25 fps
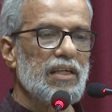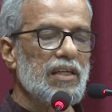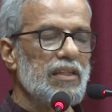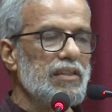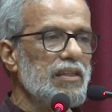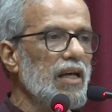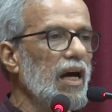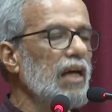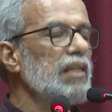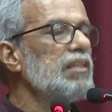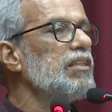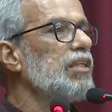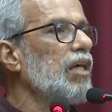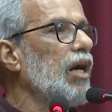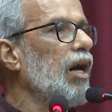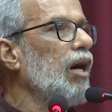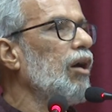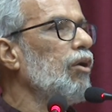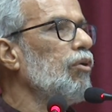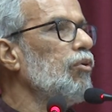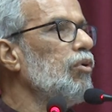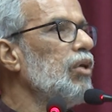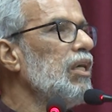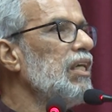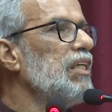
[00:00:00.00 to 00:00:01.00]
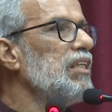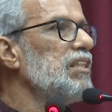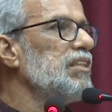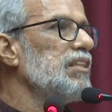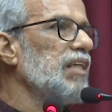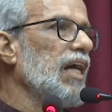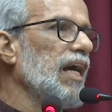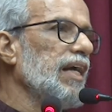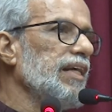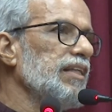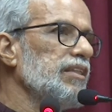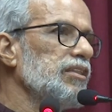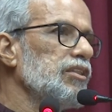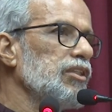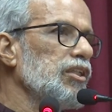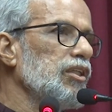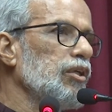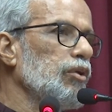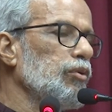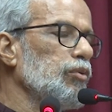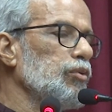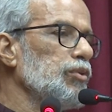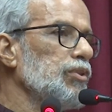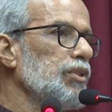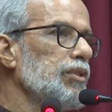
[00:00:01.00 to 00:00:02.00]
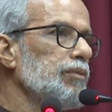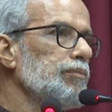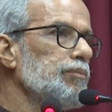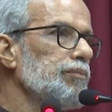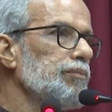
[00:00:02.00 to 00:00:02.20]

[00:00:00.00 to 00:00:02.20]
That's how science grows.